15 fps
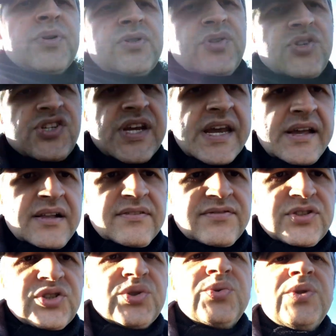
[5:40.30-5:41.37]
put to jail
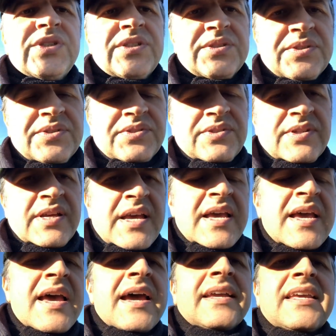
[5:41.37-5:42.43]
for two years.
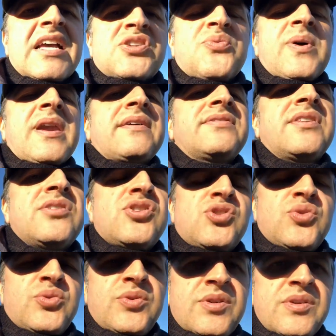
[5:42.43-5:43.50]
And guess what? After these
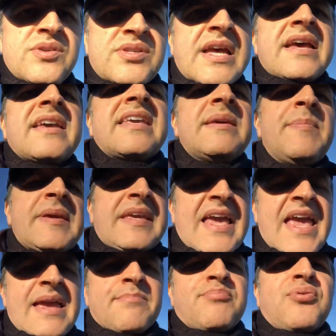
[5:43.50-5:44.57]
two years, he
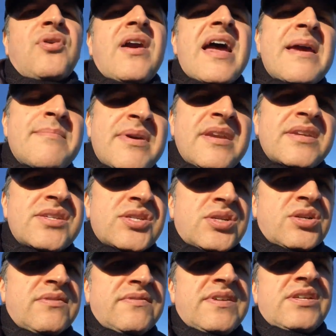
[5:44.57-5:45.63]
became prime
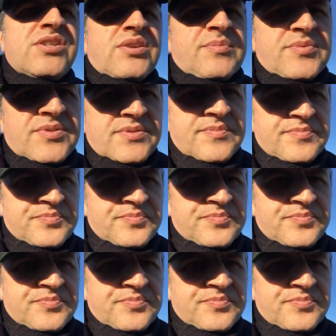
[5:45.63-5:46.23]
minister of Egypt.